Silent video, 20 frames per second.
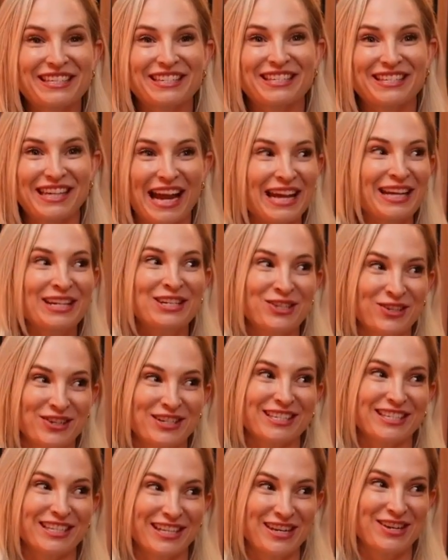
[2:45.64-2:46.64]

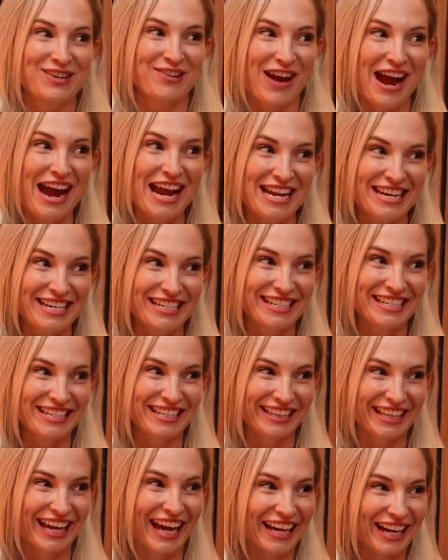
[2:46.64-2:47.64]
dangerously great.
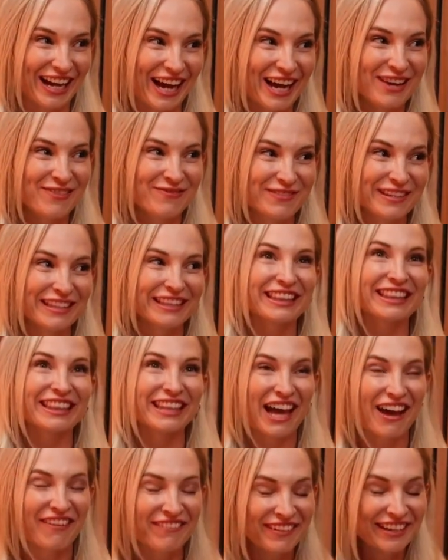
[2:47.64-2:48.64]
Like, I've been
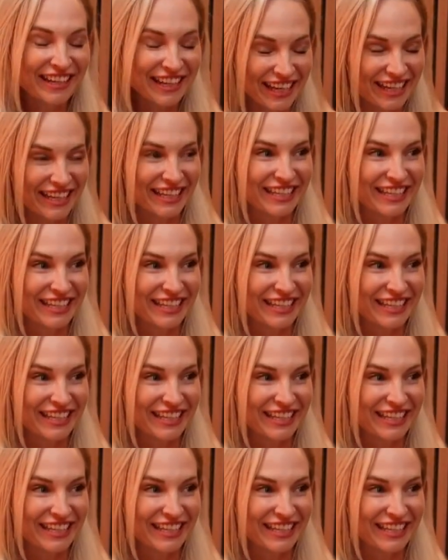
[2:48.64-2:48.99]
loving it.